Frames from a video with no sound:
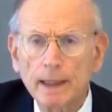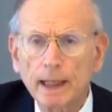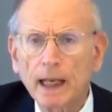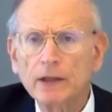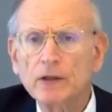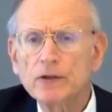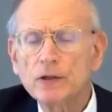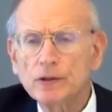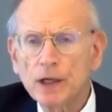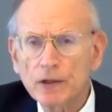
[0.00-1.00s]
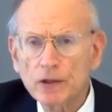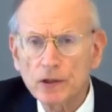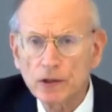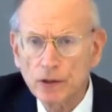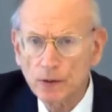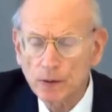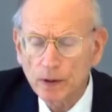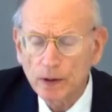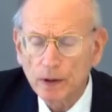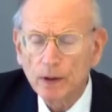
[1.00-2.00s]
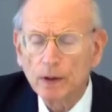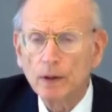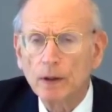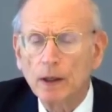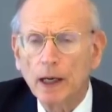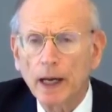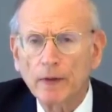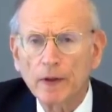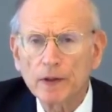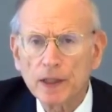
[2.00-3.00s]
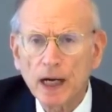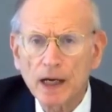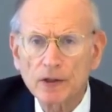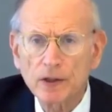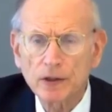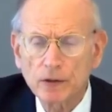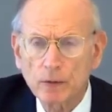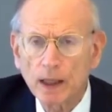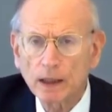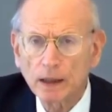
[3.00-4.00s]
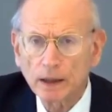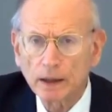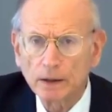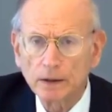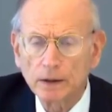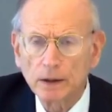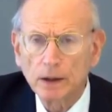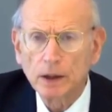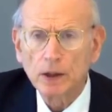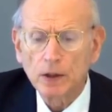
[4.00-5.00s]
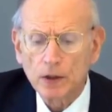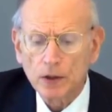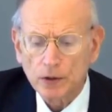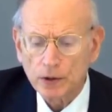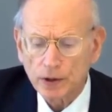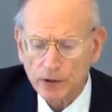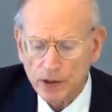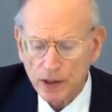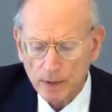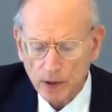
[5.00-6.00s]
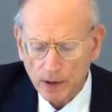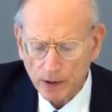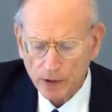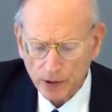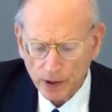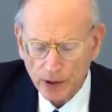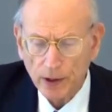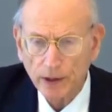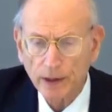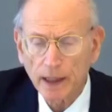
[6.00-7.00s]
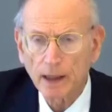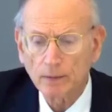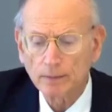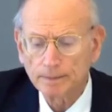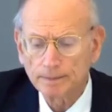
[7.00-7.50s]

But I'd like to suggest to you, and this ties in directly to the seminar that's occurring now,